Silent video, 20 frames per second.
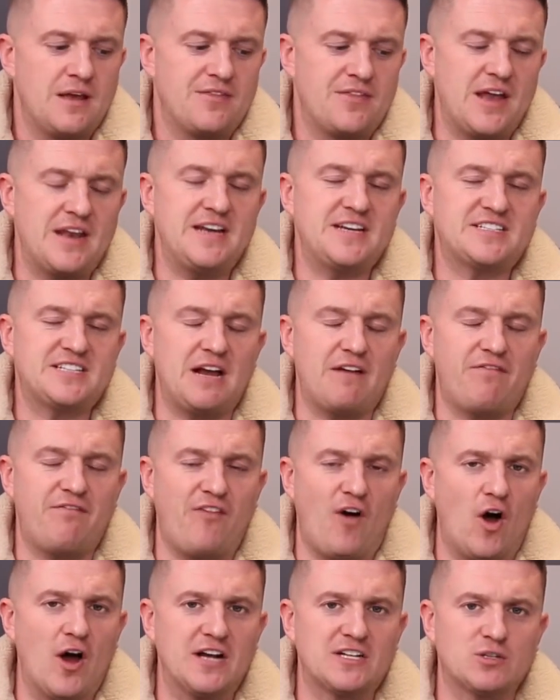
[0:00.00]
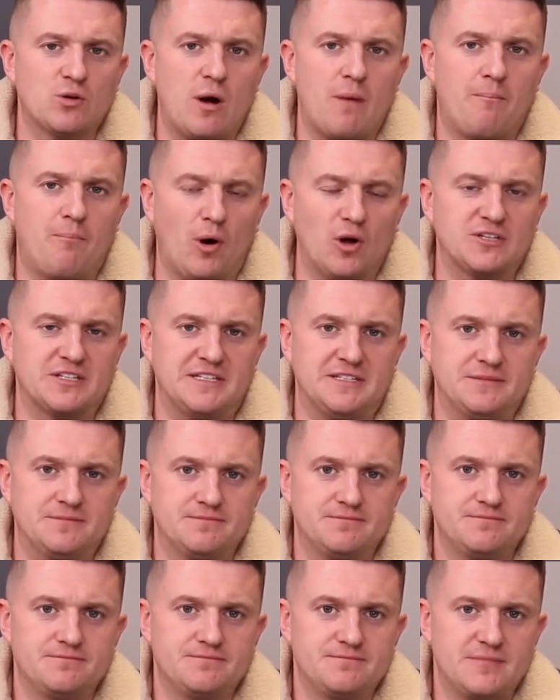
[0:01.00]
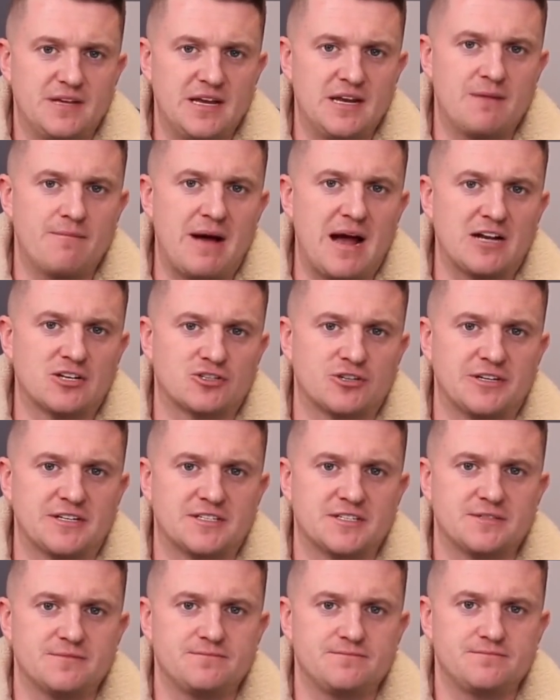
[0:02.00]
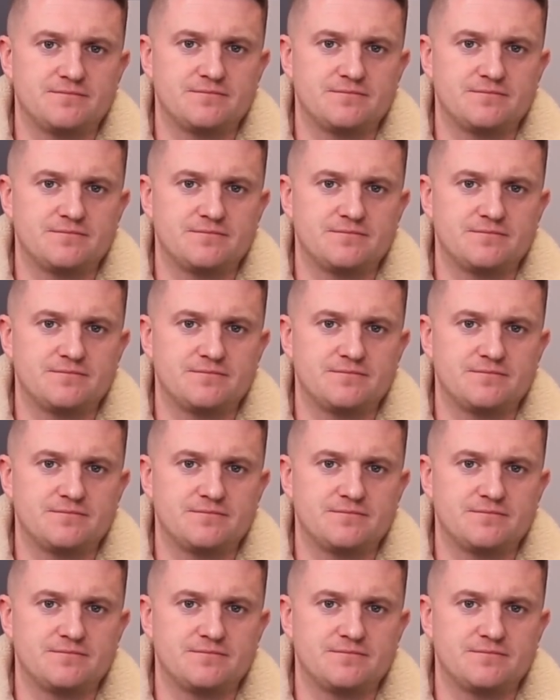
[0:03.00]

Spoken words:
Then he set fire to her body in a mattress.